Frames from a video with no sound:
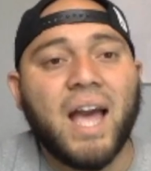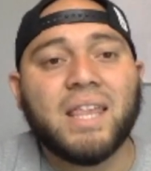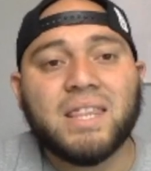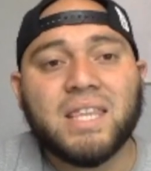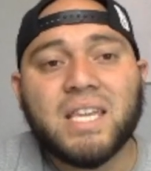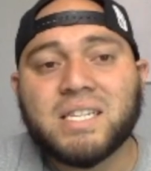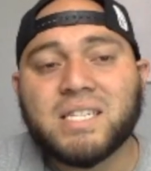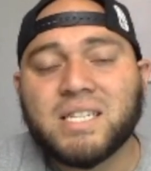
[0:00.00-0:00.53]

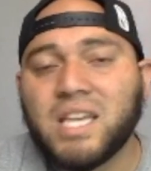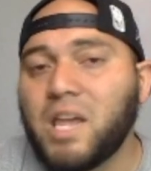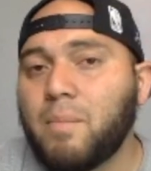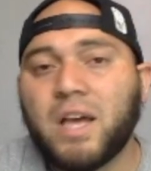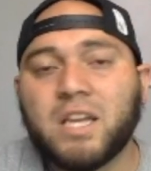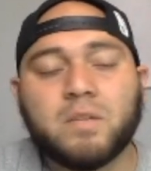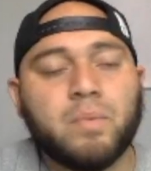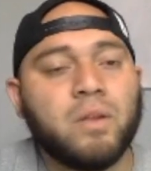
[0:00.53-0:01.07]
And this team
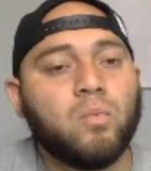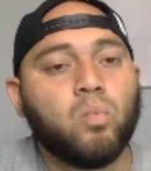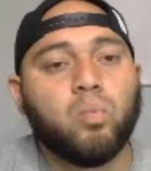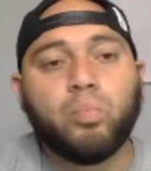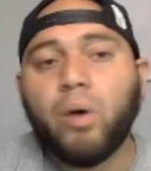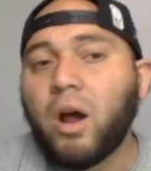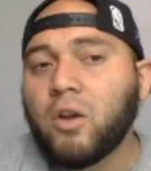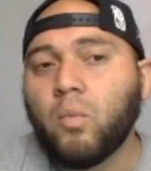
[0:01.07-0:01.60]
has been
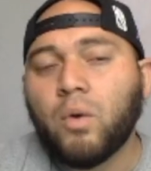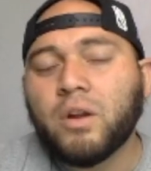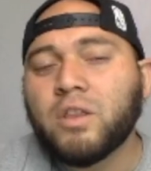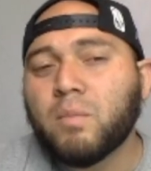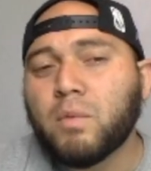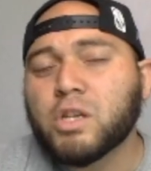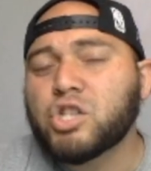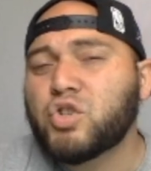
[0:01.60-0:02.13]
probably one of
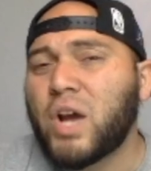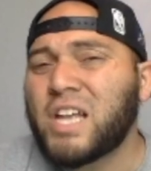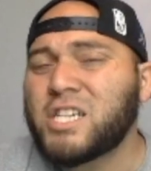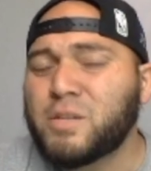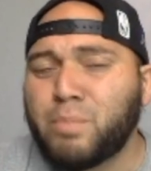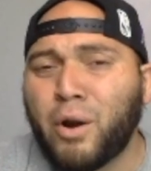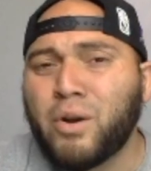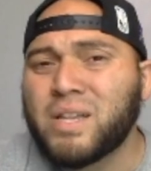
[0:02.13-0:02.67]
the most
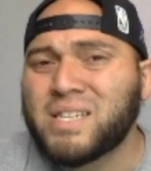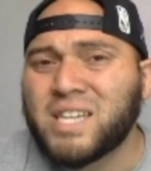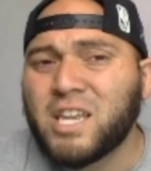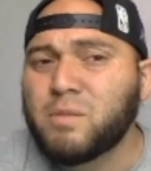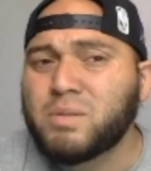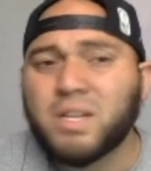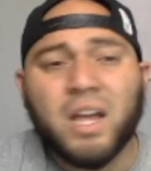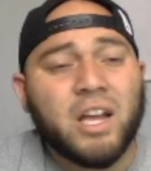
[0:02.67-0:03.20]
transparent
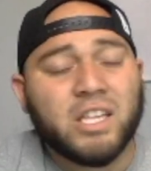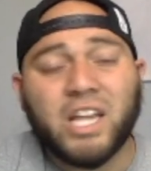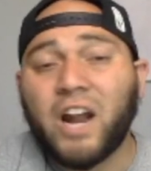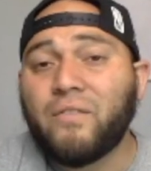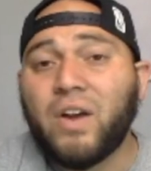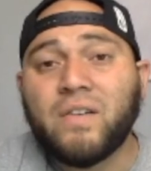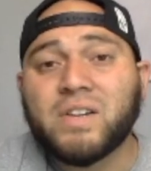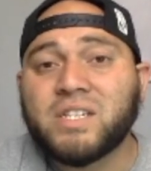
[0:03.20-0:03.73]
teams that
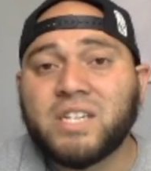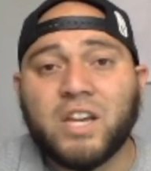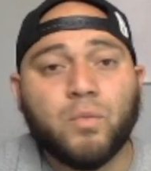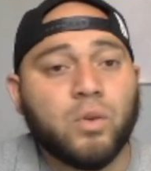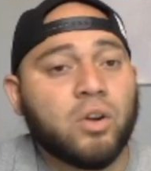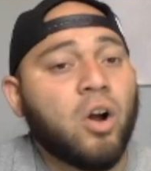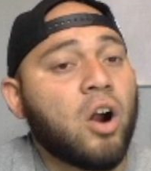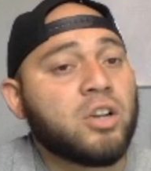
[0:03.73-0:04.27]
I've ever seen
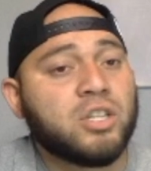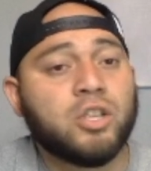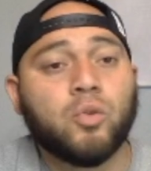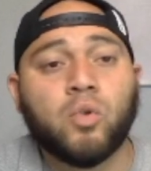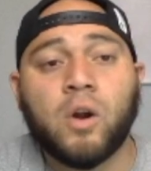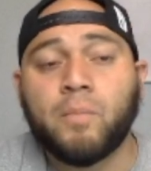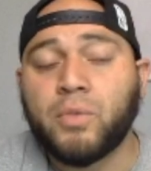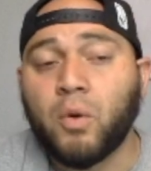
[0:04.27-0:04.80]
regards to the
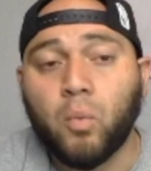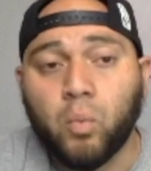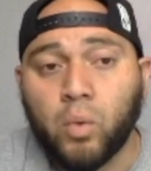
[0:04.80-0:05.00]
crypto